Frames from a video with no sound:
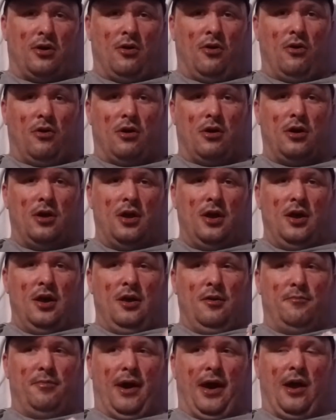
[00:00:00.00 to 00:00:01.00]
car
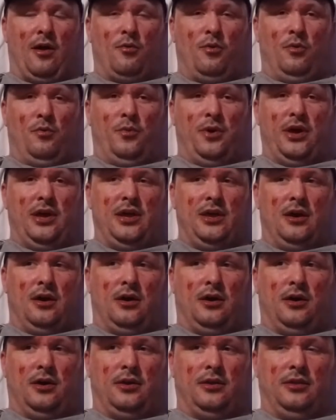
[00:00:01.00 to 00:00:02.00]
back when we
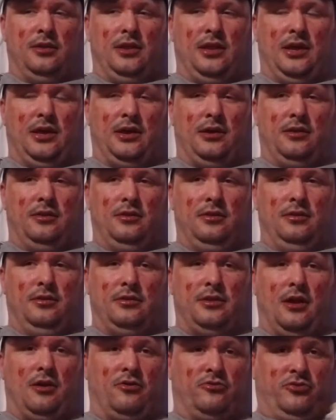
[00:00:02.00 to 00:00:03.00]
did
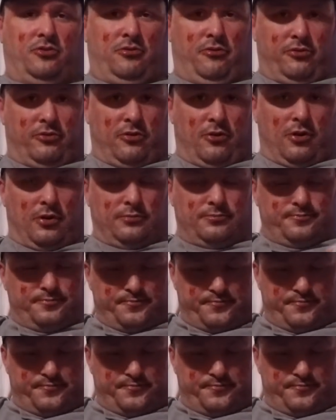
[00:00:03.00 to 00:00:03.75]
Daryl's tune on the car.